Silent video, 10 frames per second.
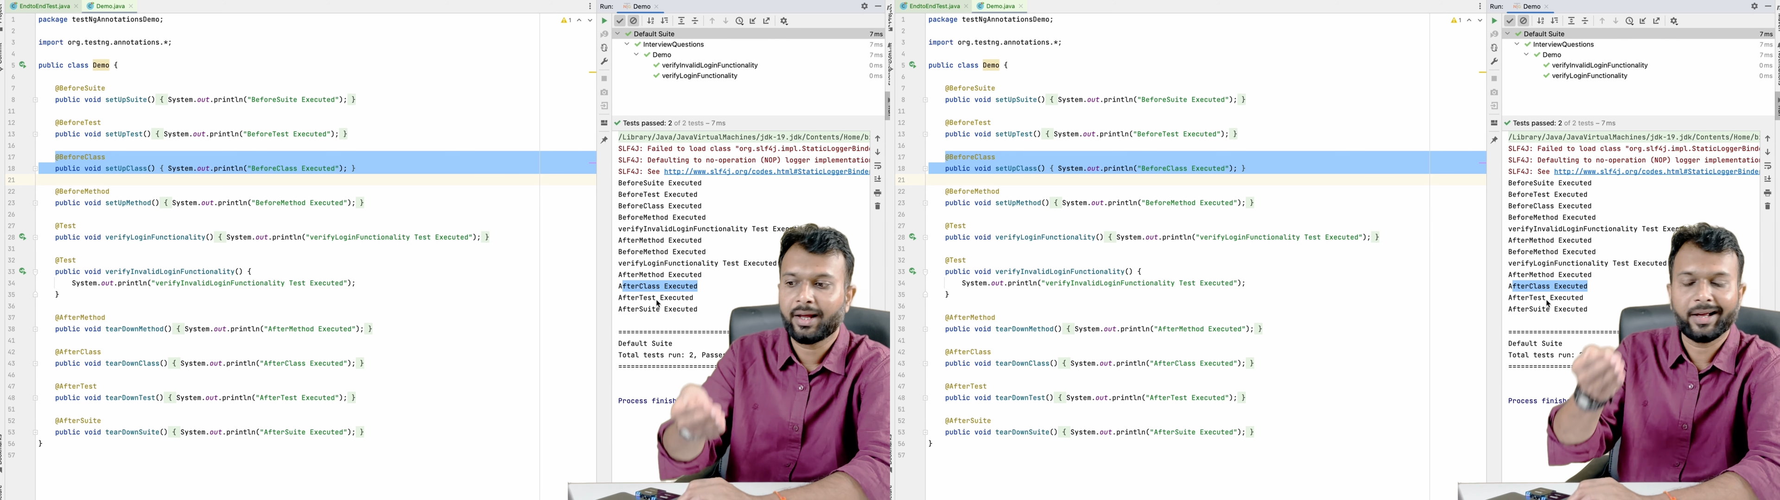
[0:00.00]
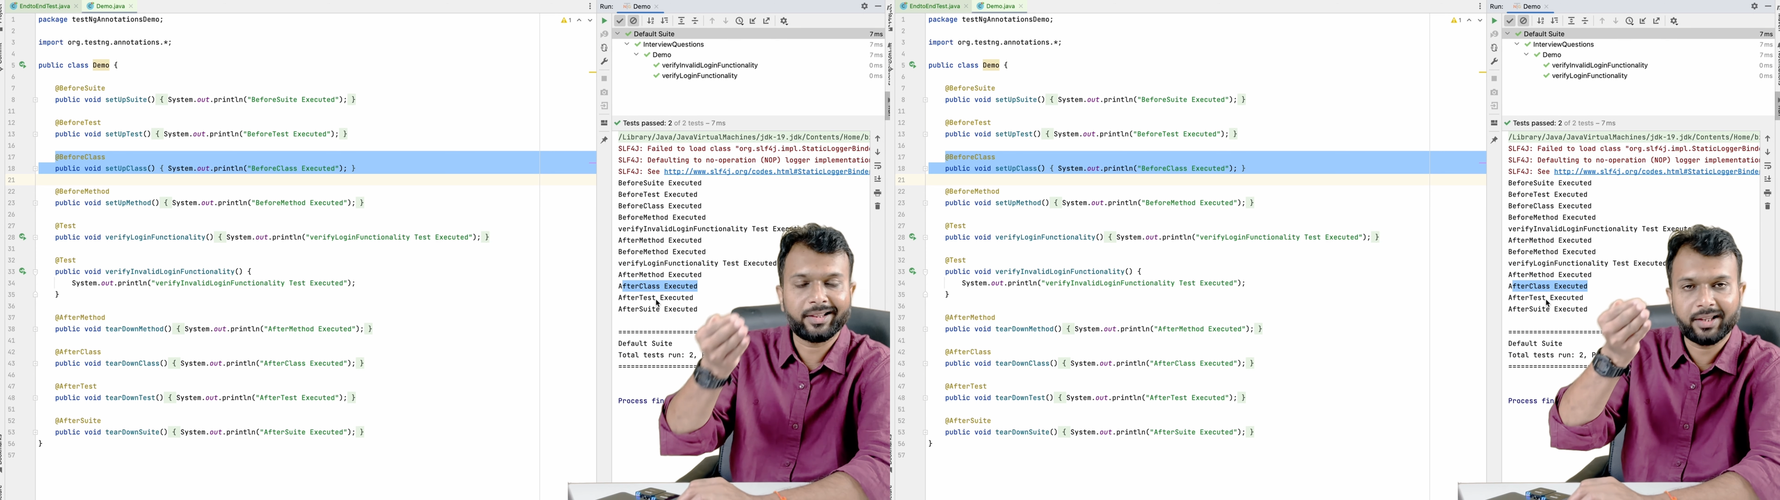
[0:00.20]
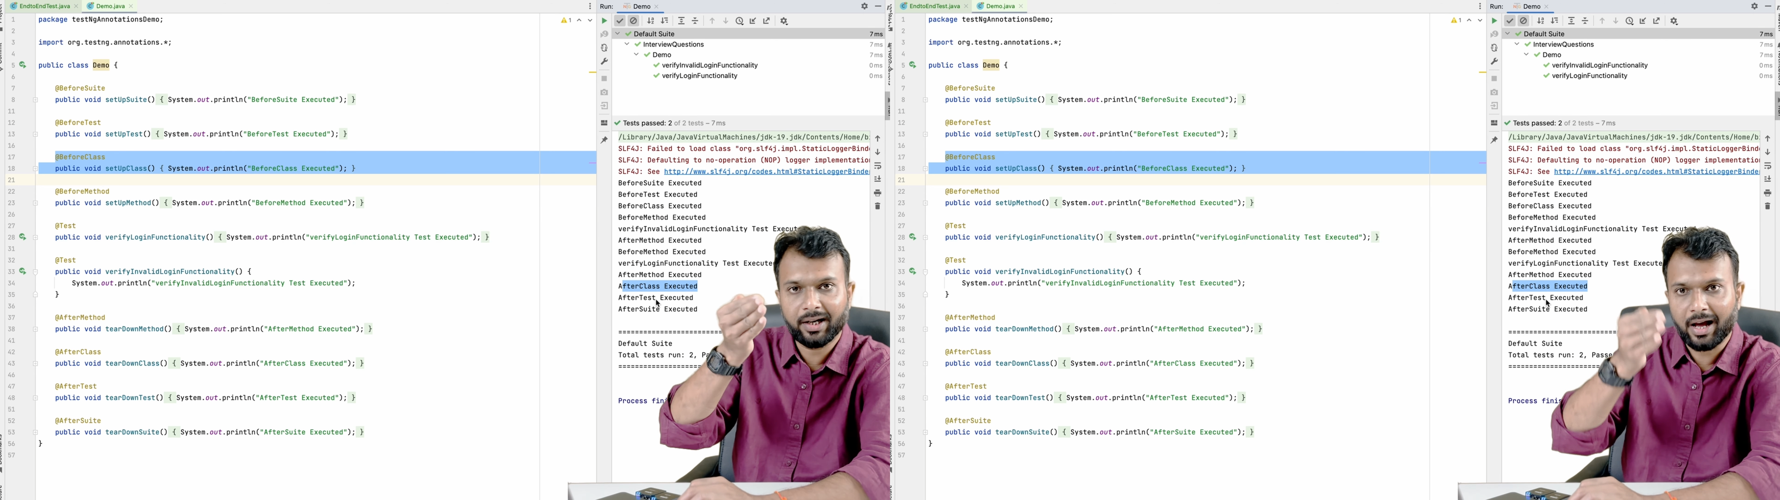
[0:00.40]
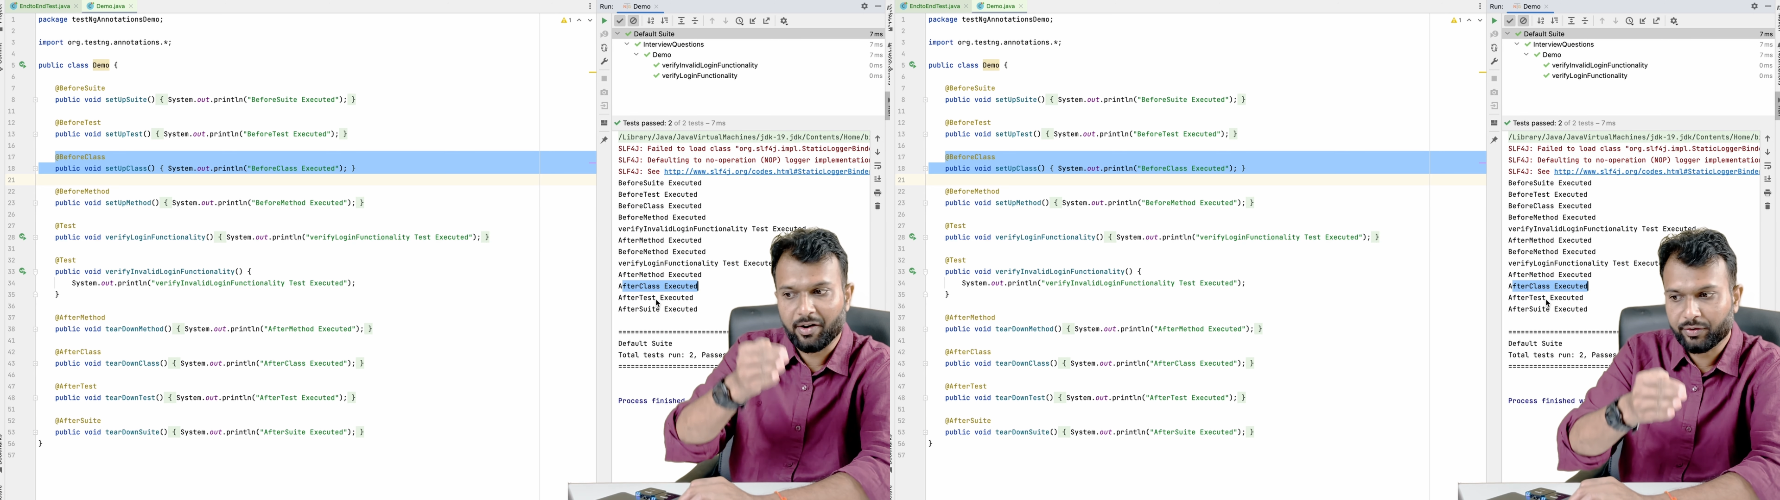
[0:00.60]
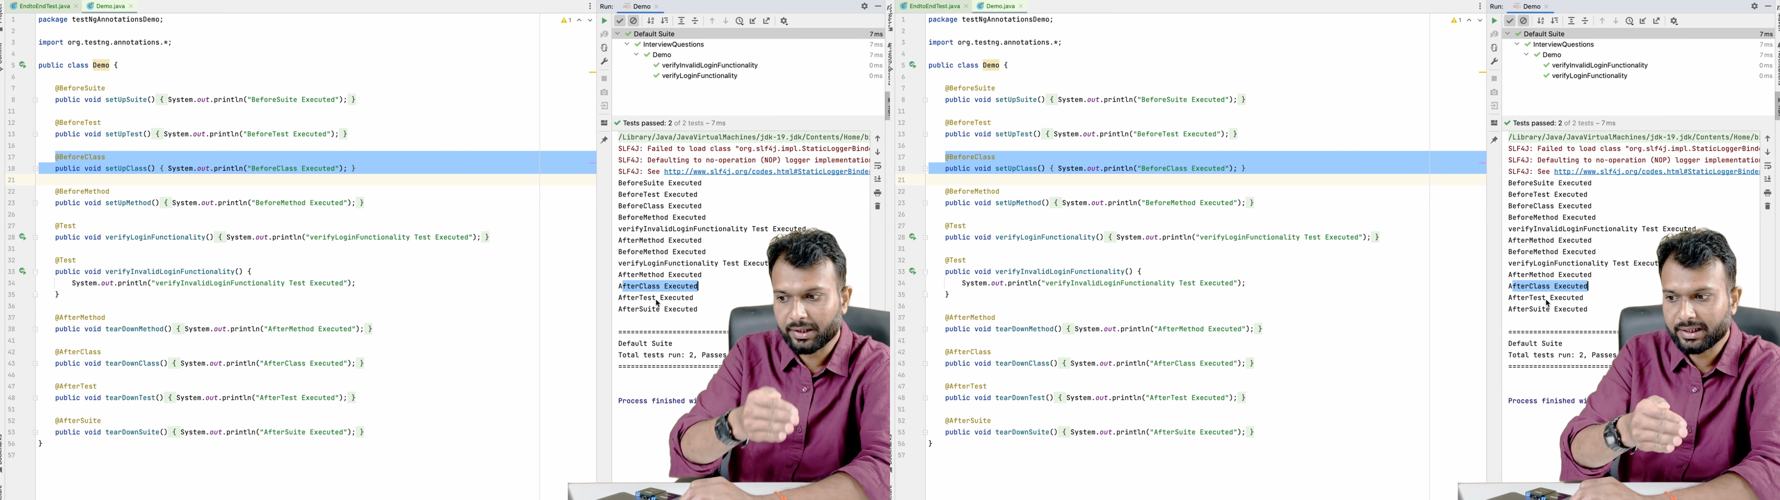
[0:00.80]
and then
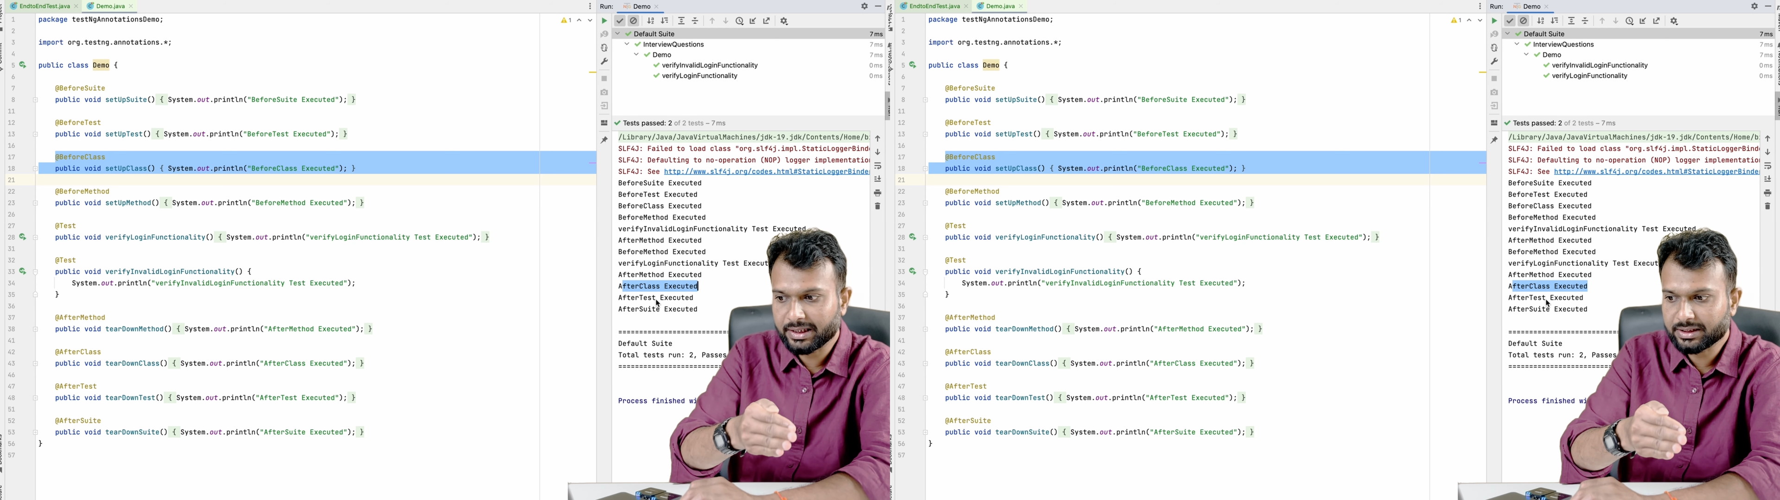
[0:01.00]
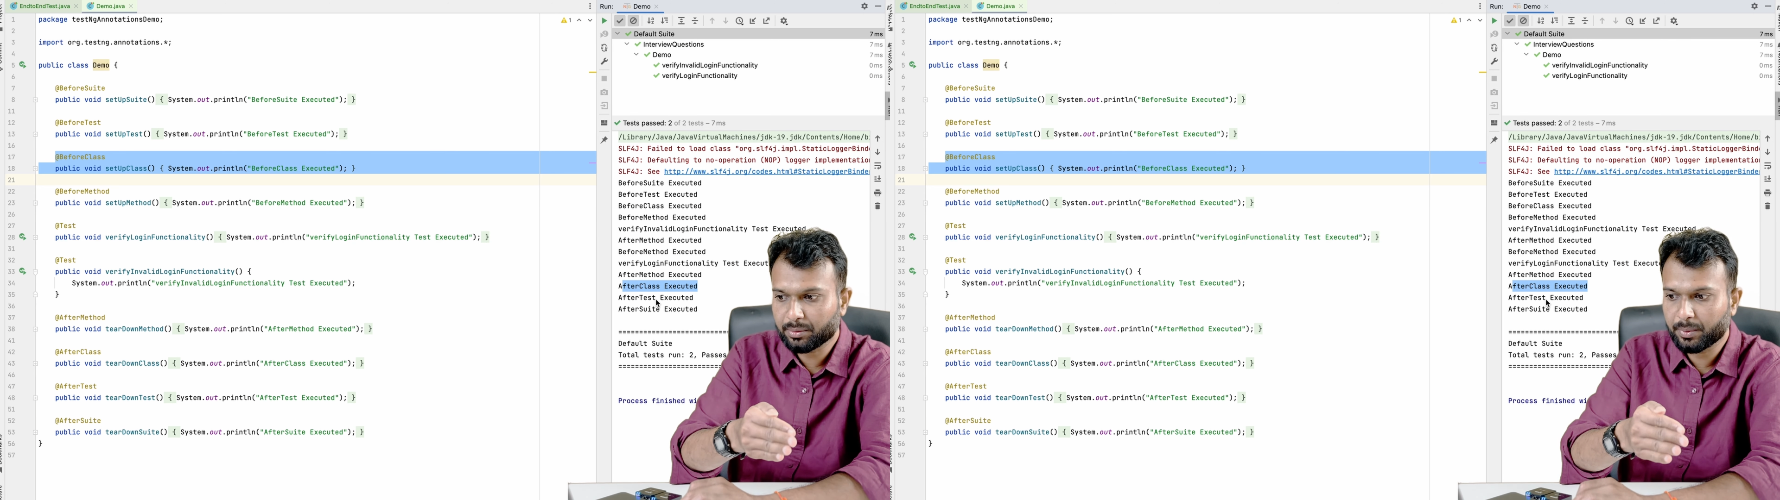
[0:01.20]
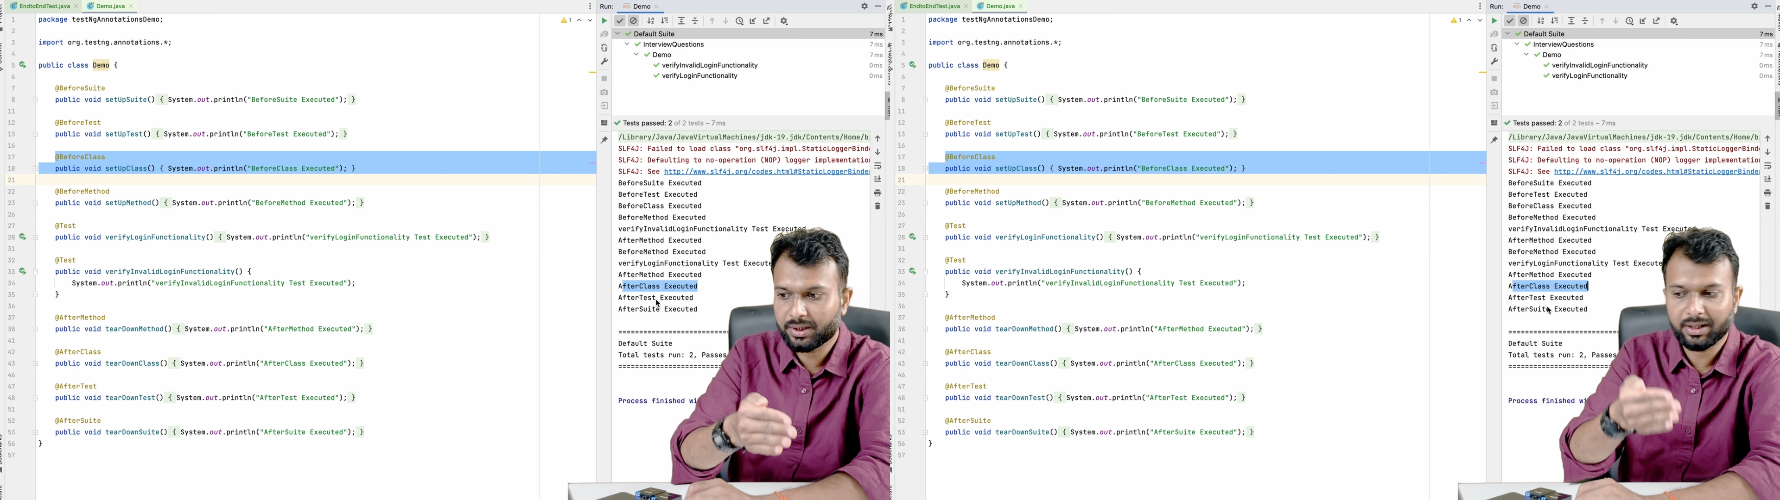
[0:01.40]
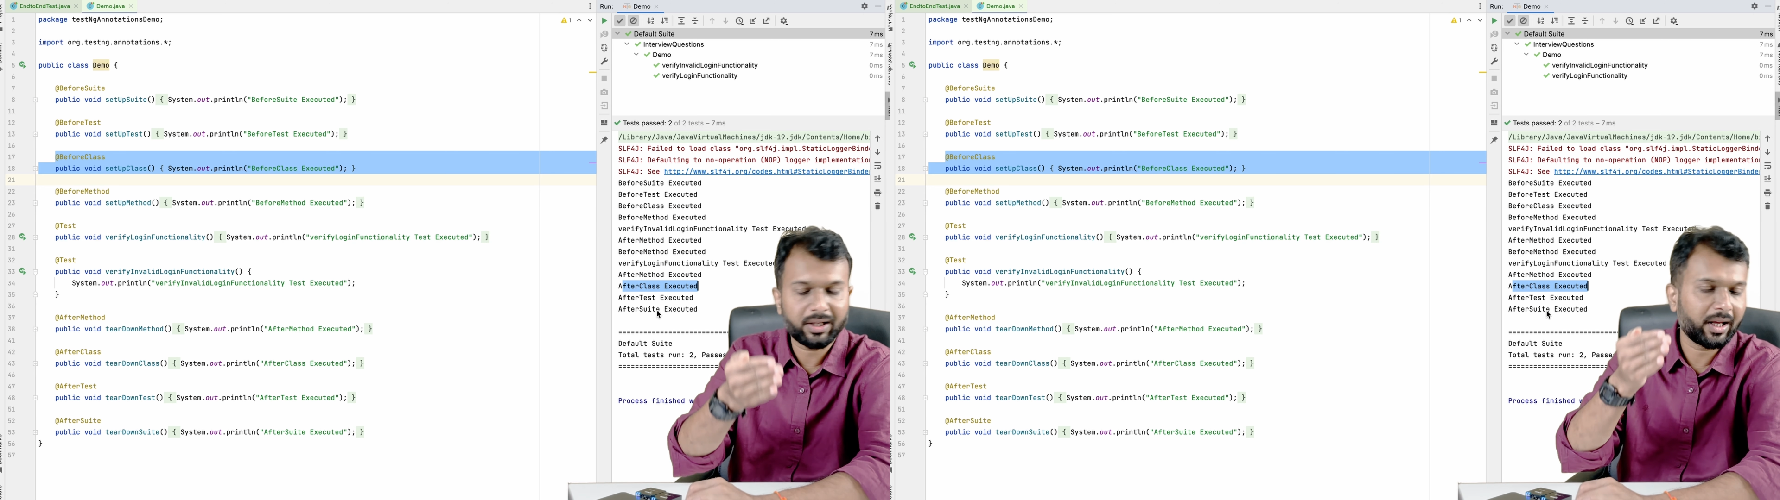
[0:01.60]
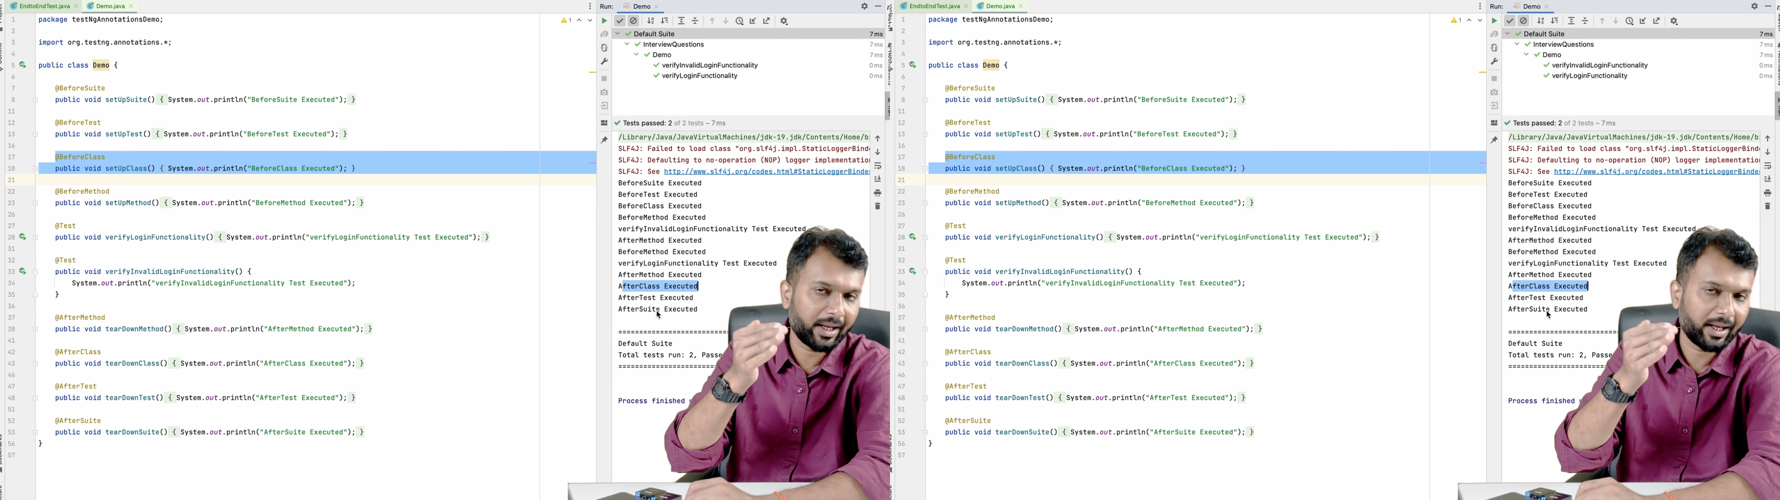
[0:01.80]
after test method